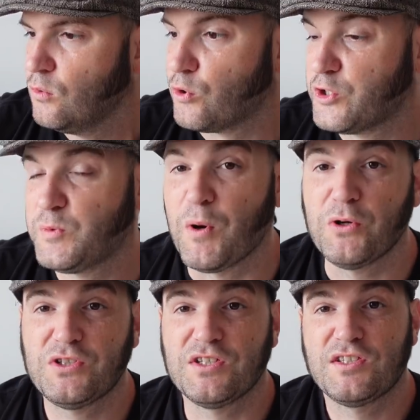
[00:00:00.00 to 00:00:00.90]
were
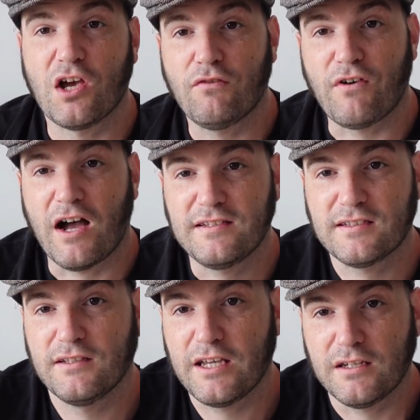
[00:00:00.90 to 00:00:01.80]
supposed to
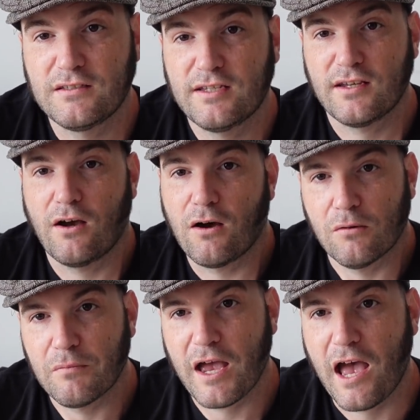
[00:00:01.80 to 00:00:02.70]
self-isolate
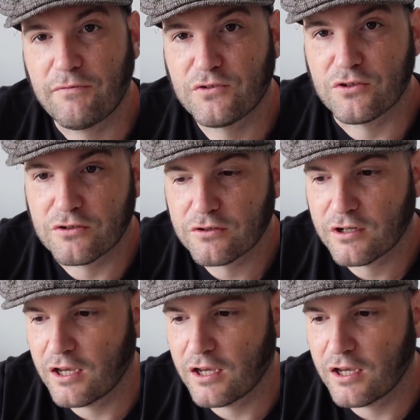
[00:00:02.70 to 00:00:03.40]
after,